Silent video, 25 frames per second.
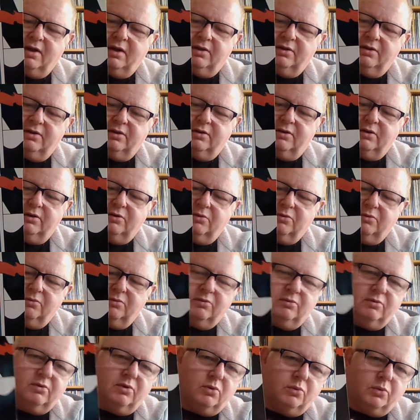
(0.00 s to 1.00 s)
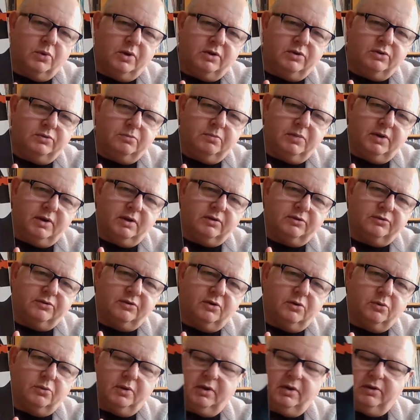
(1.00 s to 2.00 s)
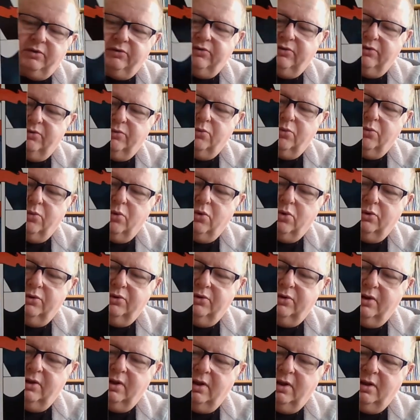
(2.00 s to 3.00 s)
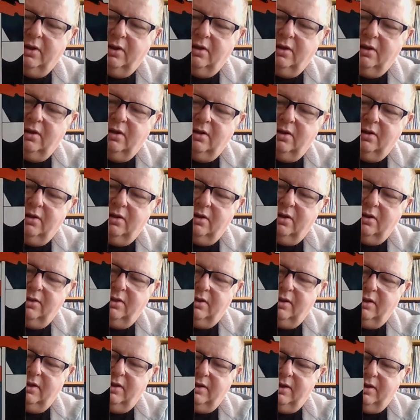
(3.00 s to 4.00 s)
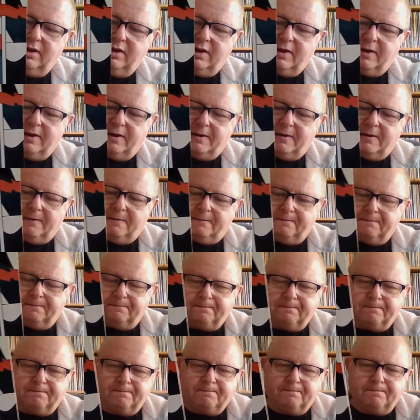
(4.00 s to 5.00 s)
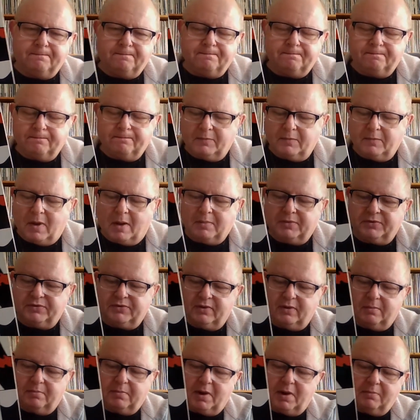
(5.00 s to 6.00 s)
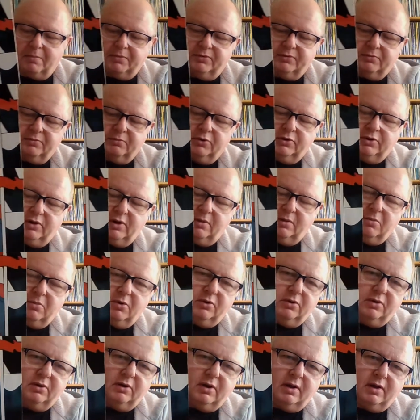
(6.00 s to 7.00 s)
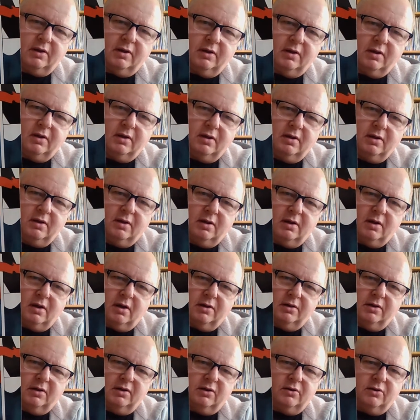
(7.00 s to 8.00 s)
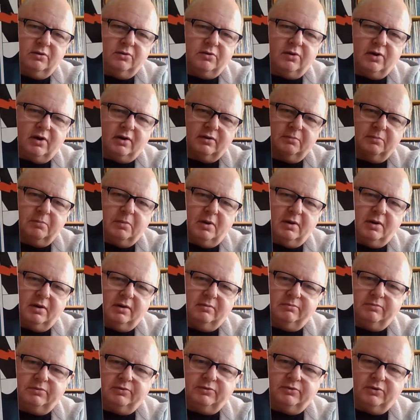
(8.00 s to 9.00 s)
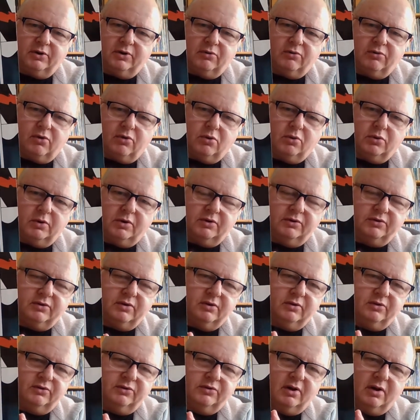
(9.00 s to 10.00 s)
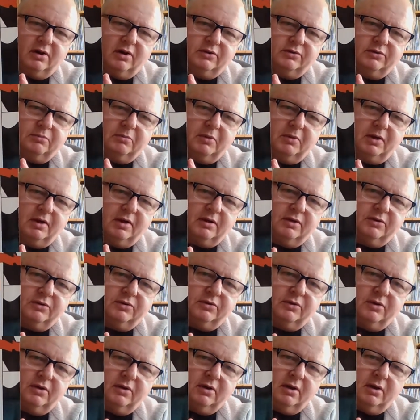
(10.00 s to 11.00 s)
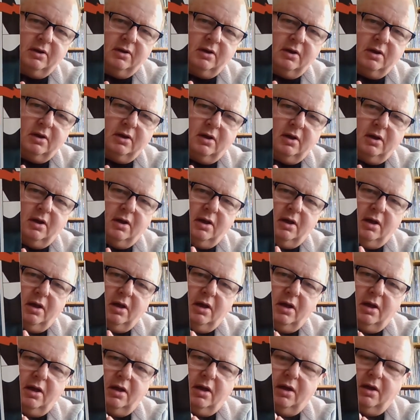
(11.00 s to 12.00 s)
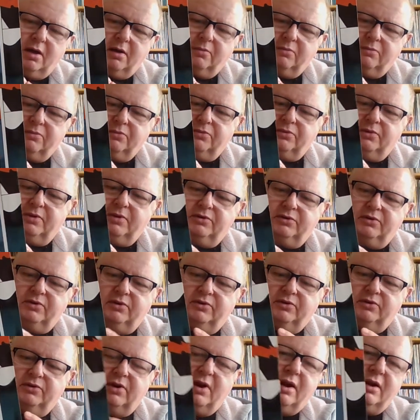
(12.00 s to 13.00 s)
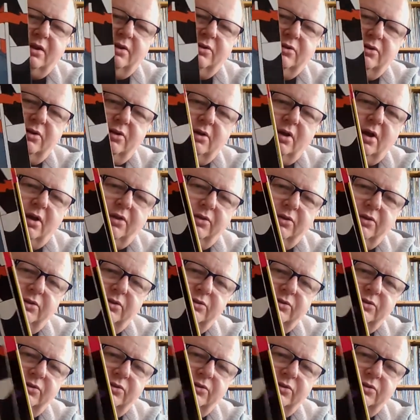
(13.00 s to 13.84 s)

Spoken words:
They do Beatles' Norwegian Wood, the Mamas and the Papas Monday Monday, and they do tracks by Sonny Rollins and Charles Mingus. I think this